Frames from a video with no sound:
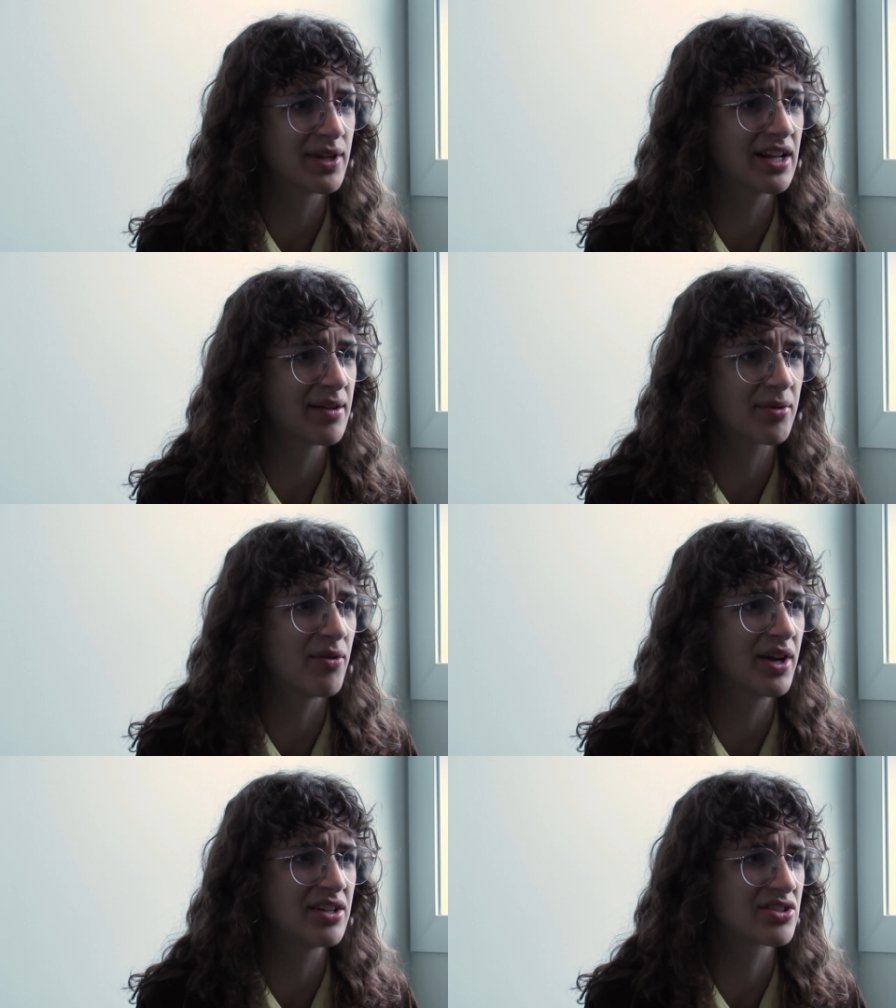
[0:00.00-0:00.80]
but I ended up
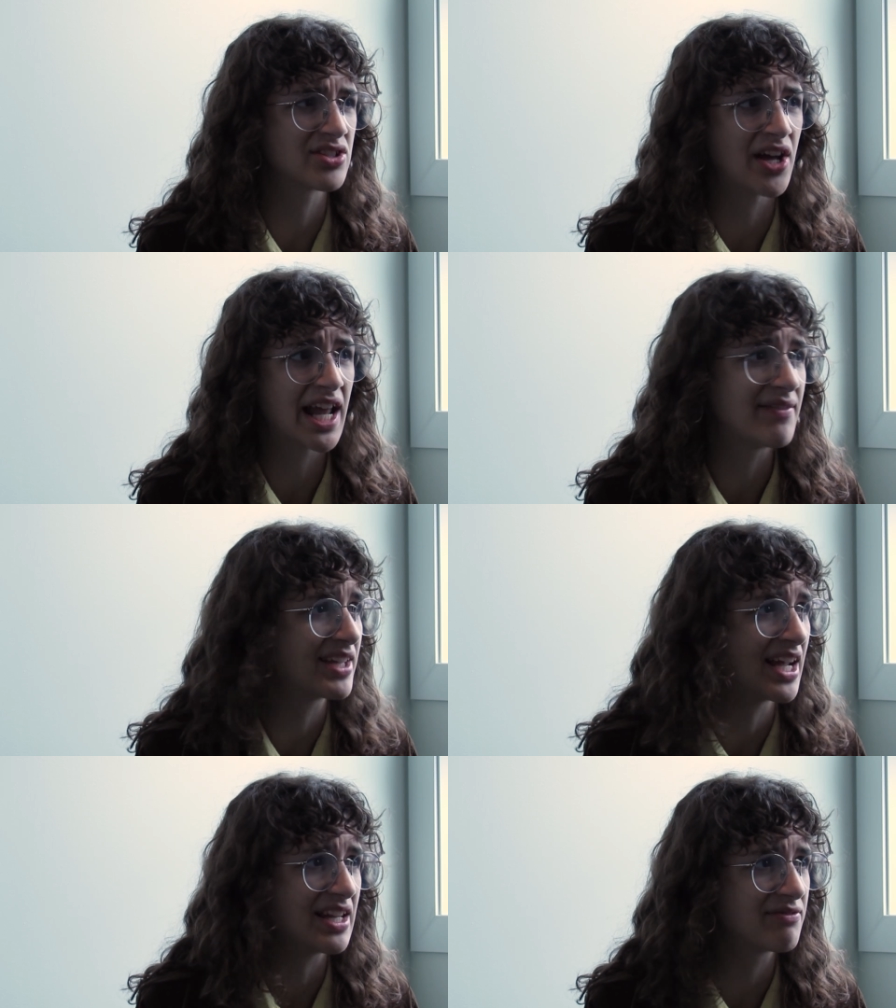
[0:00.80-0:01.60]
going and just not
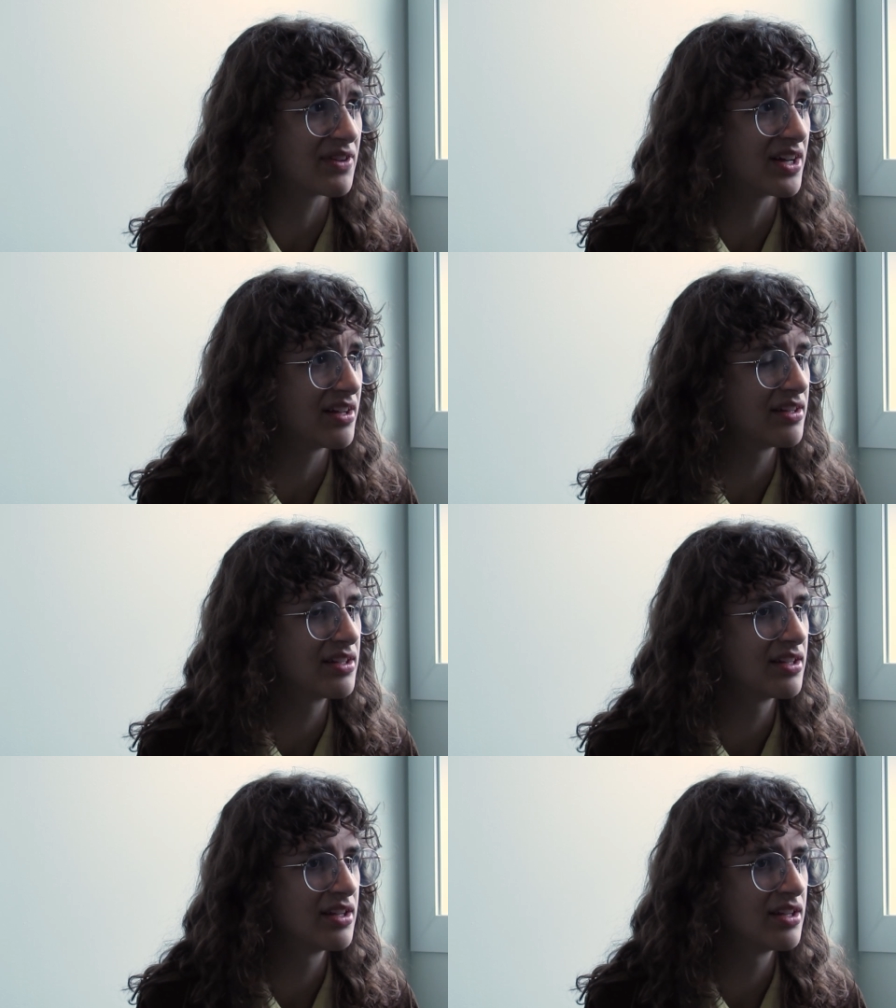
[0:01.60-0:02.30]
having any fun,